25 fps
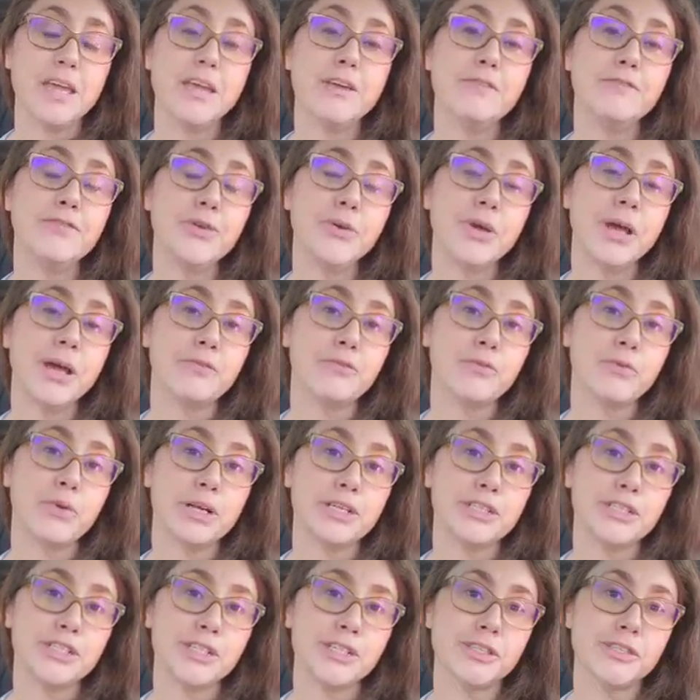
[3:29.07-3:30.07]
If you have
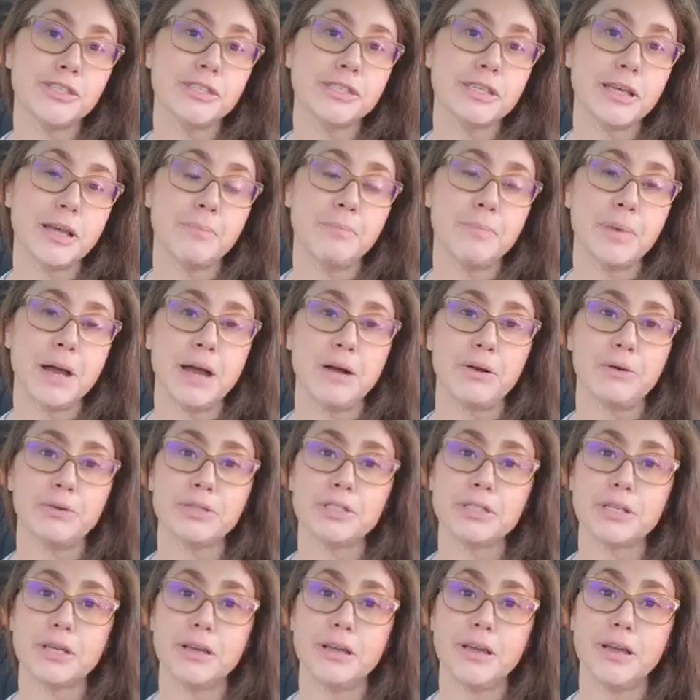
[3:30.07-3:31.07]
questions
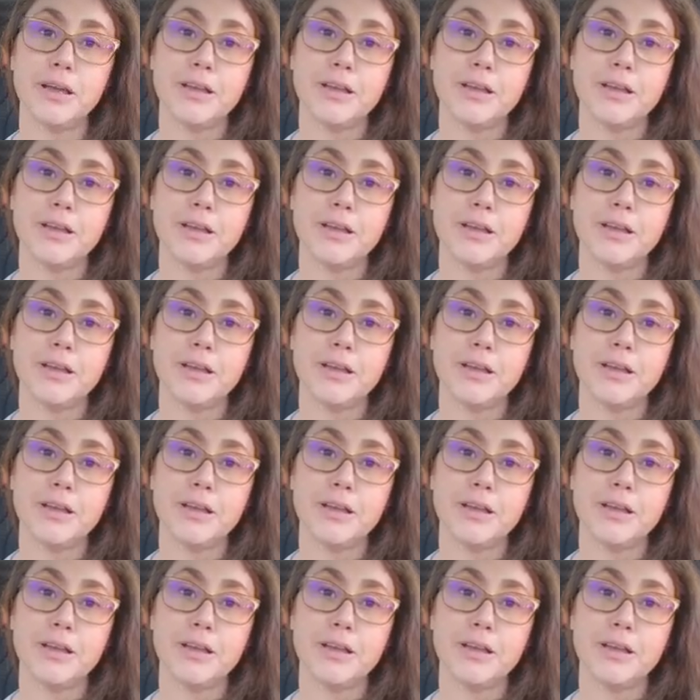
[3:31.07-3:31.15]
about